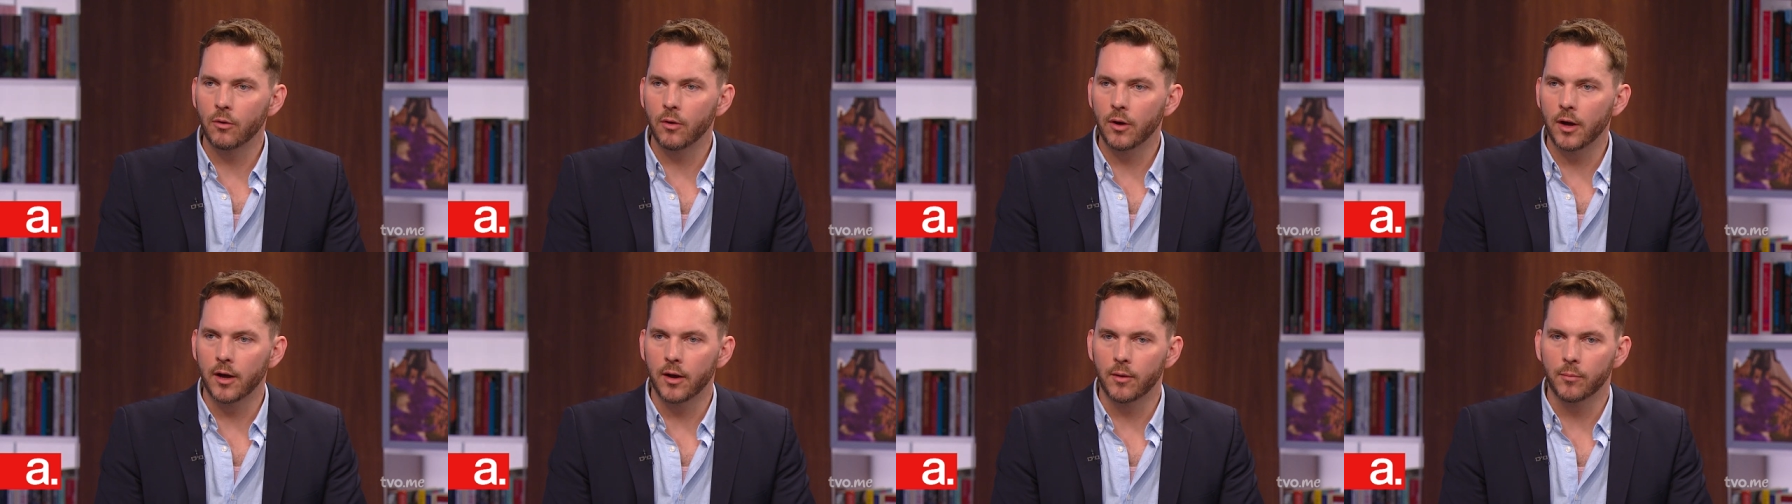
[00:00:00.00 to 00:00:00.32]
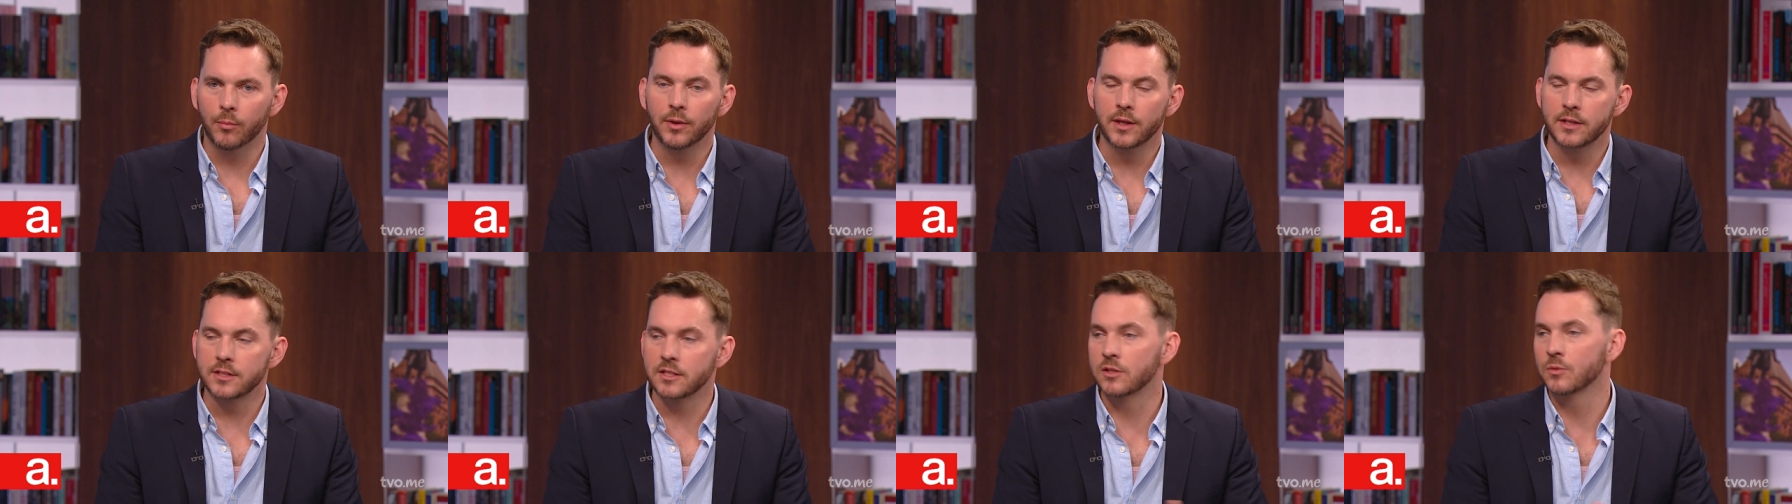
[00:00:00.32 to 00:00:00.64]
uh,
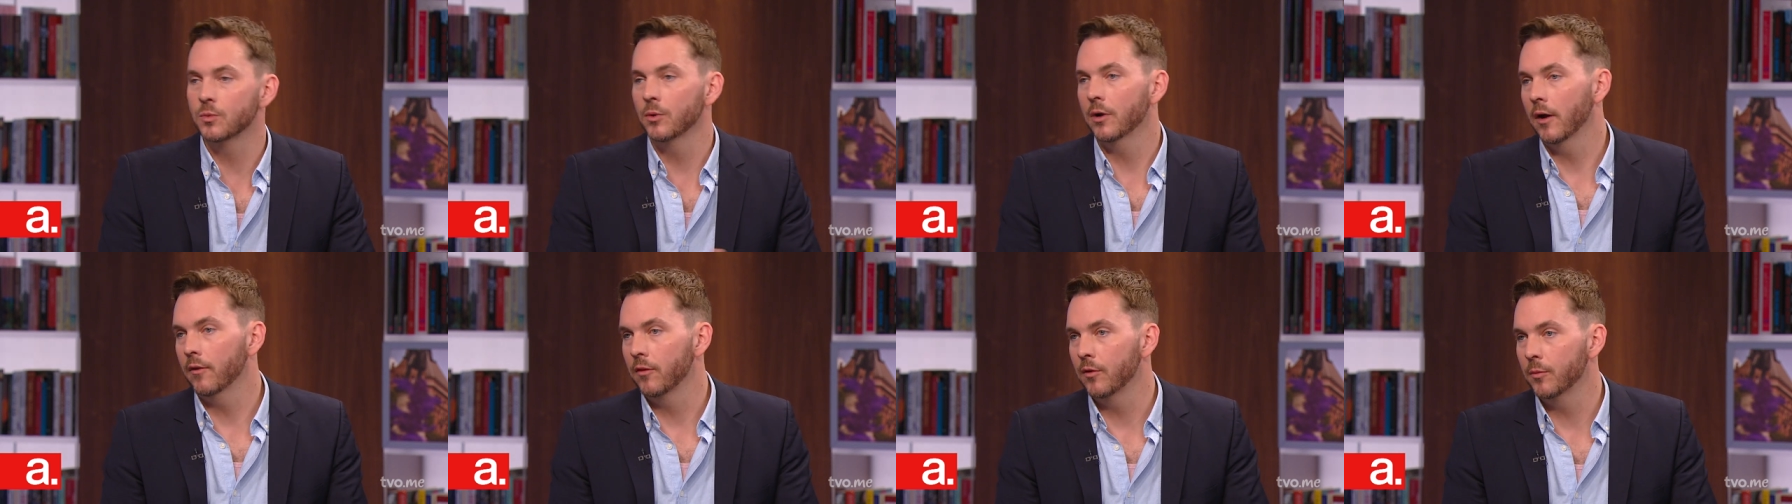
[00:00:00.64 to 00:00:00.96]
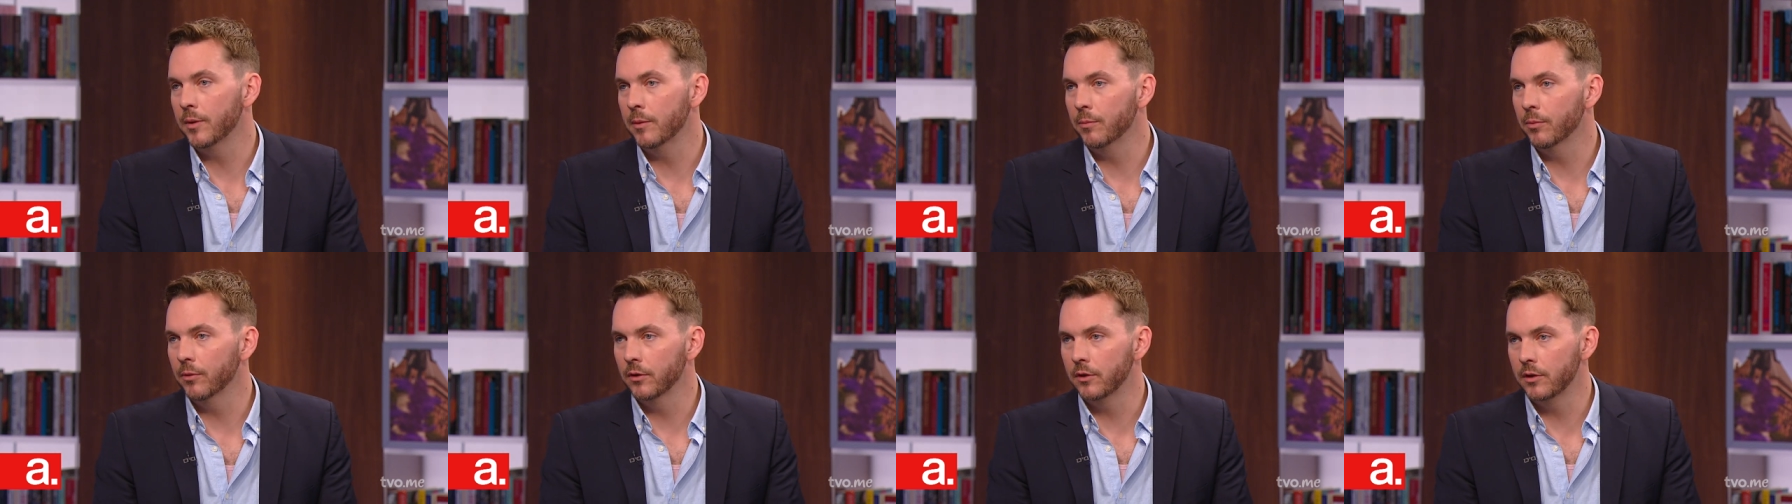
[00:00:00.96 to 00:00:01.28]
places where other
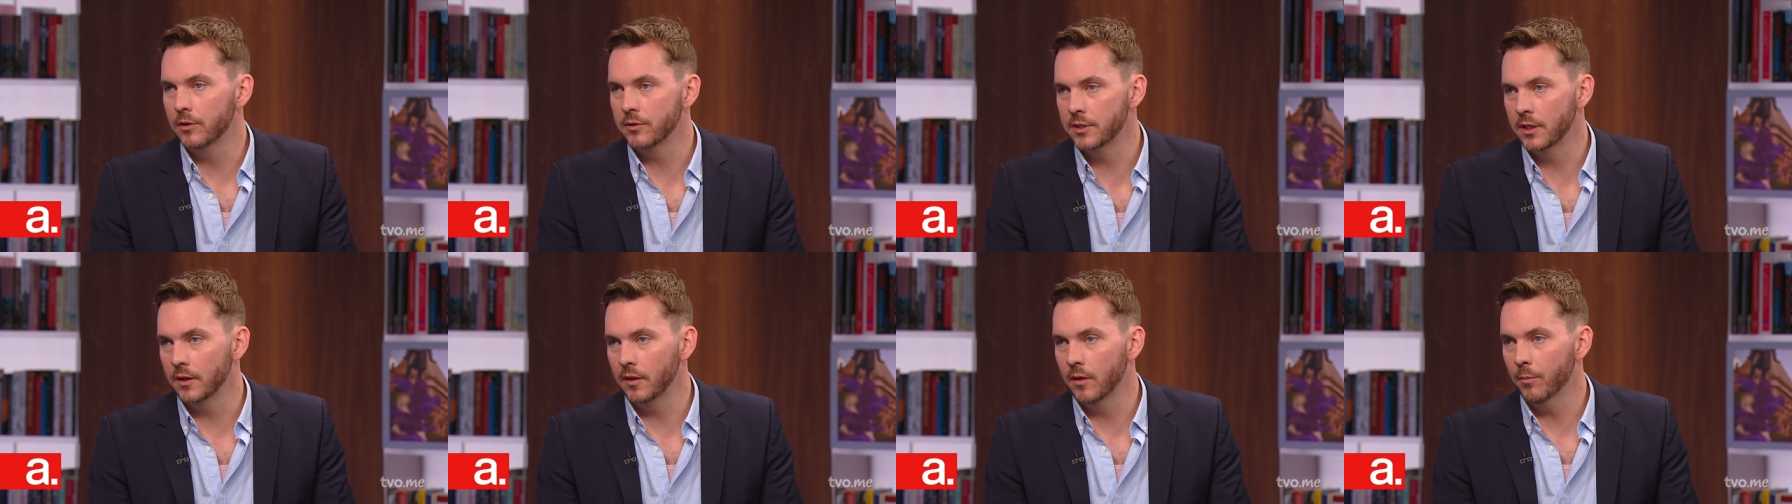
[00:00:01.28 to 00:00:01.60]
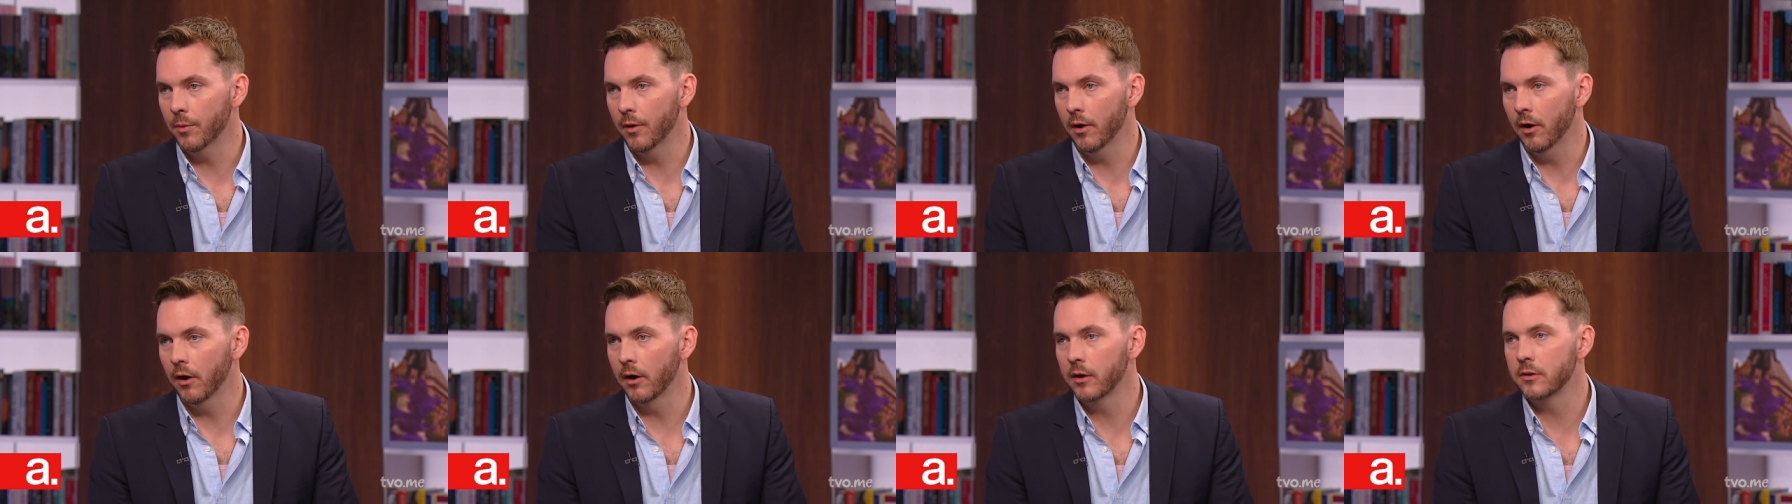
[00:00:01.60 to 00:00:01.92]
people are using the
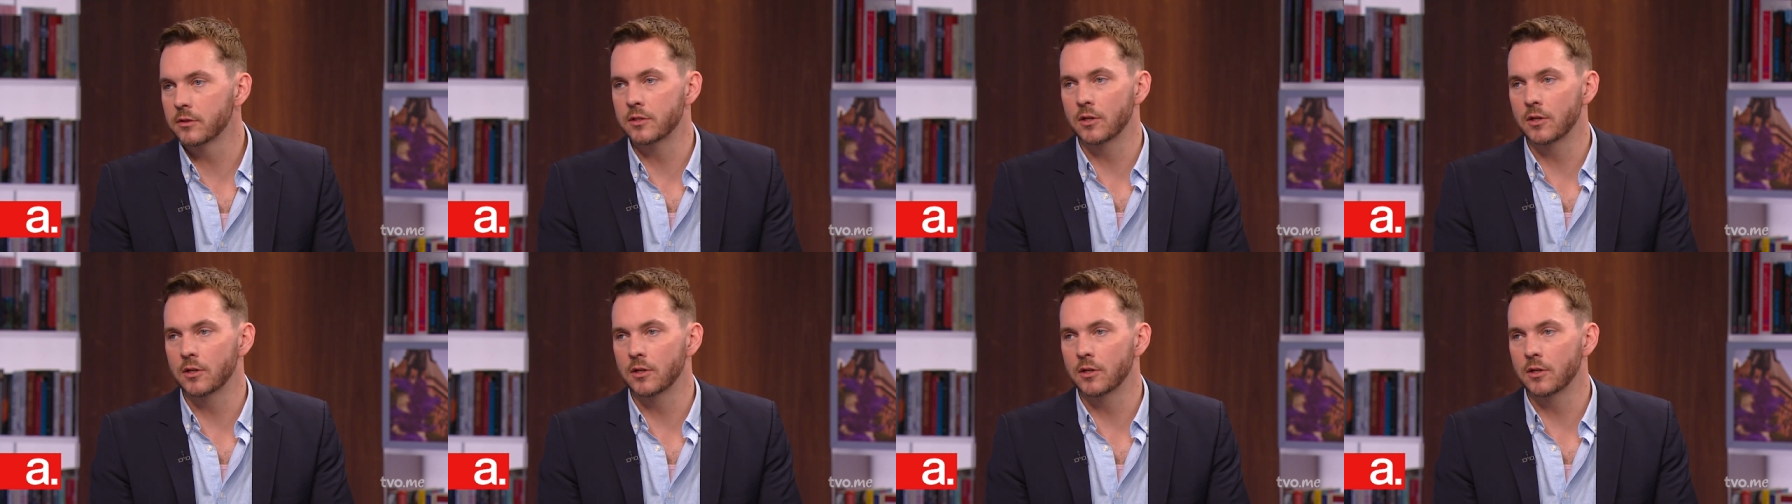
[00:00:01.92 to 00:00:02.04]
park.